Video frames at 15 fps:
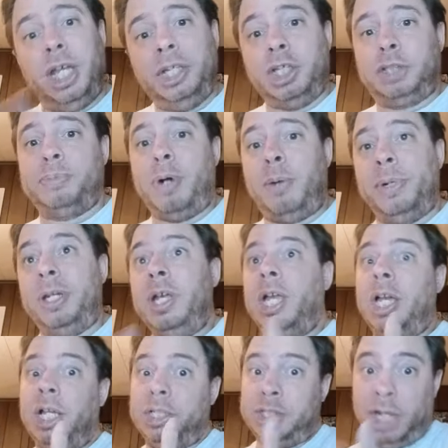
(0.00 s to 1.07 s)
in this moment
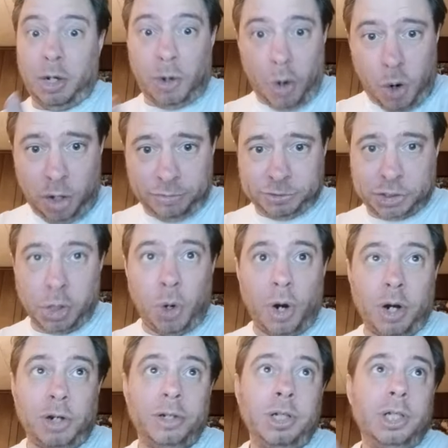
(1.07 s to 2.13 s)
is now off
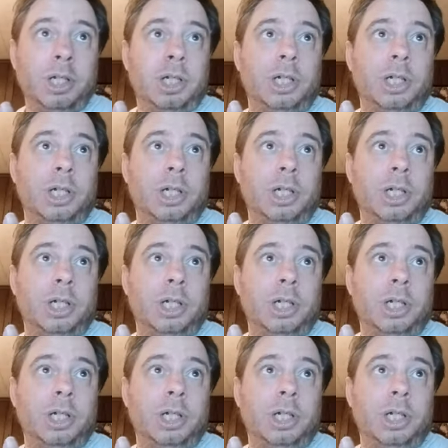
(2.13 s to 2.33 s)
tour.